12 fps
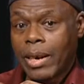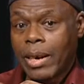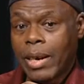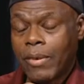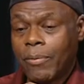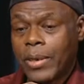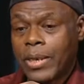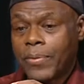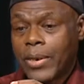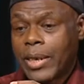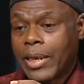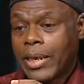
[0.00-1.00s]
governments,
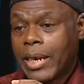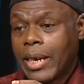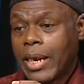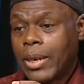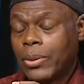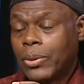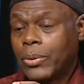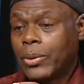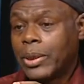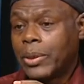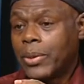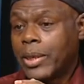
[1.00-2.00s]
frankly, are not
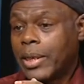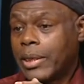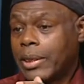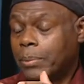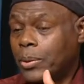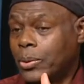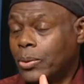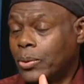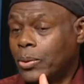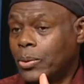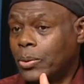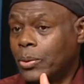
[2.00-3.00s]
doing what they are supposed to
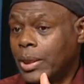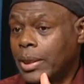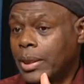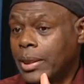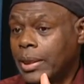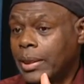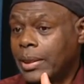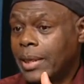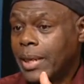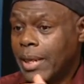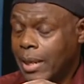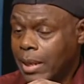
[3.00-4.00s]
do, which is
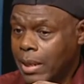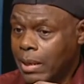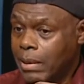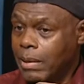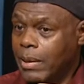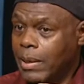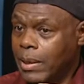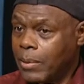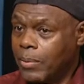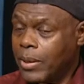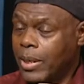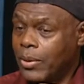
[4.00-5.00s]
engaging in
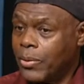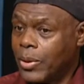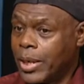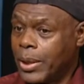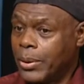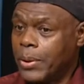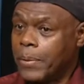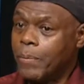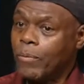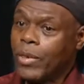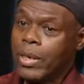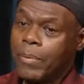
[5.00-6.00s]
civic education,
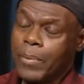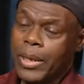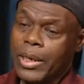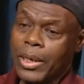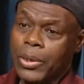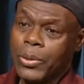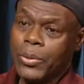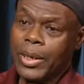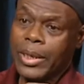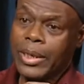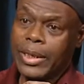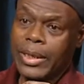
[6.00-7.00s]
making
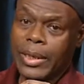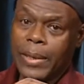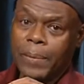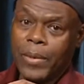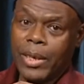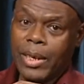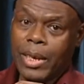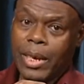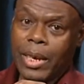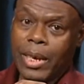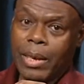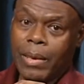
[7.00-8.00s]
sure that
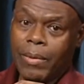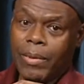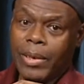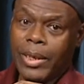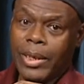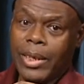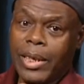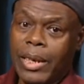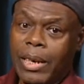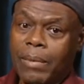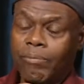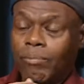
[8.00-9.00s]

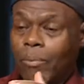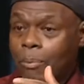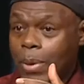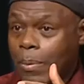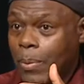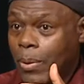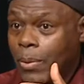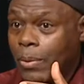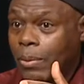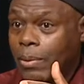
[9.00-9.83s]
their people